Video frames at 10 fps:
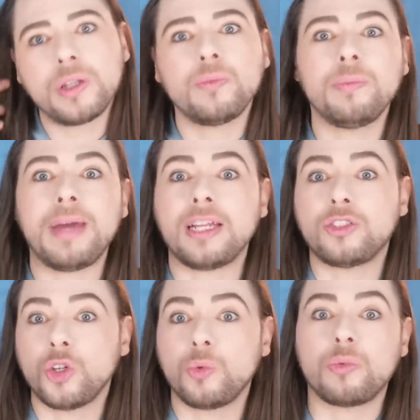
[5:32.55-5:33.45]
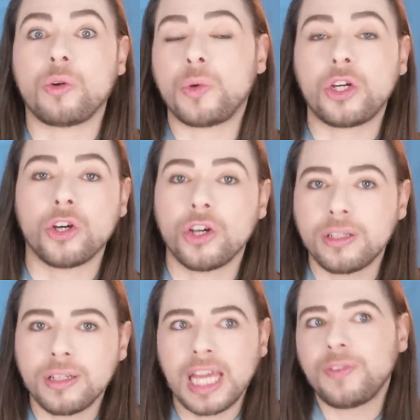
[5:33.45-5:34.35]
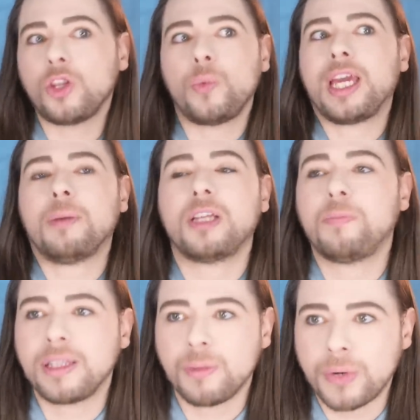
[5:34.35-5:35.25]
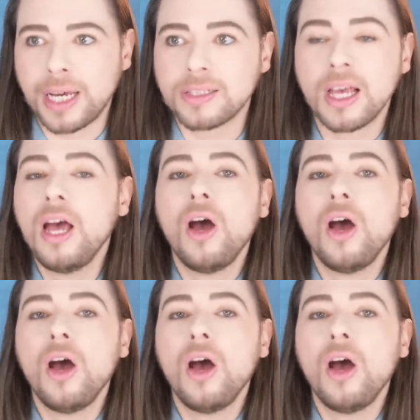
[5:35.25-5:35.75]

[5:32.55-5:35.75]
We, we made do with what we could, even though we kept upping the price.